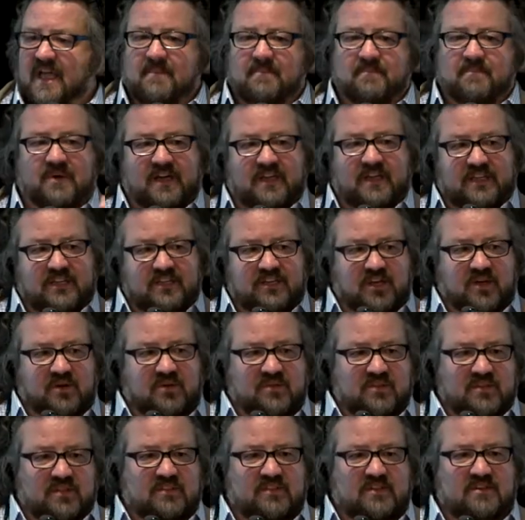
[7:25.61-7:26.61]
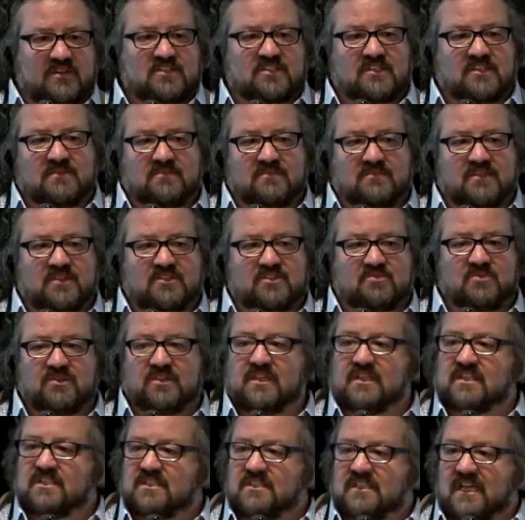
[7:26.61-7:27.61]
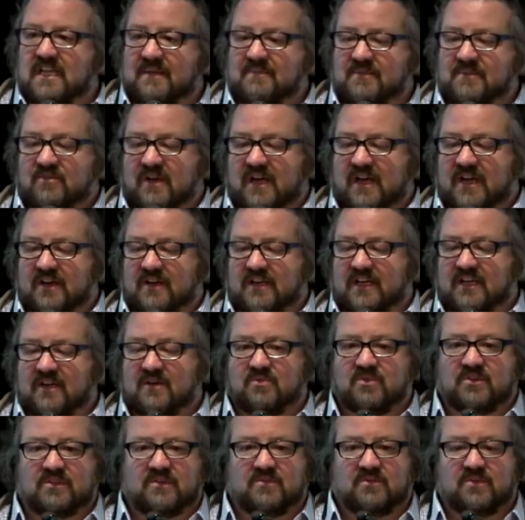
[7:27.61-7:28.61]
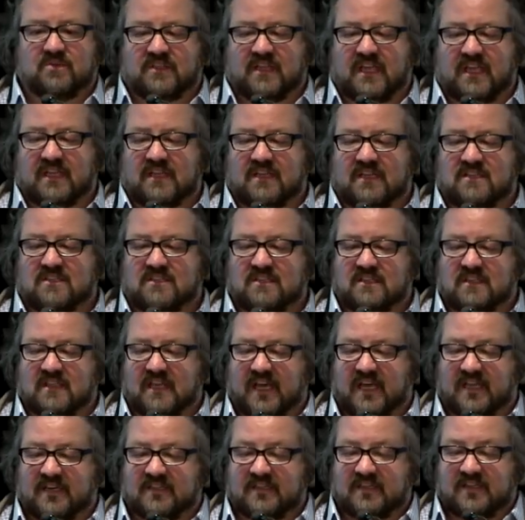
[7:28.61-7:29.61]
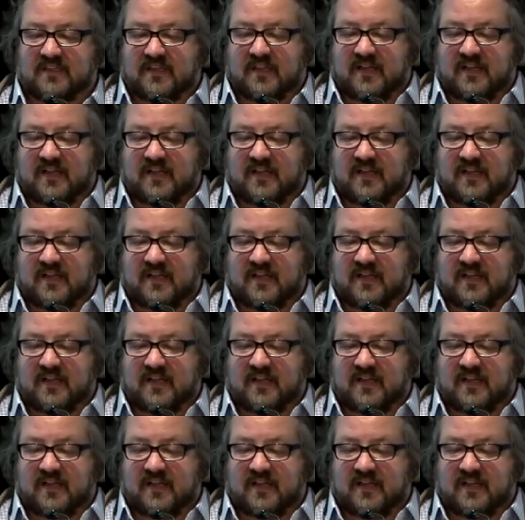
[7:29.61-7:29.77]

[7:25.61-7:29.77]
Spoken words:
but there's some really excitement around here. We'll get into that.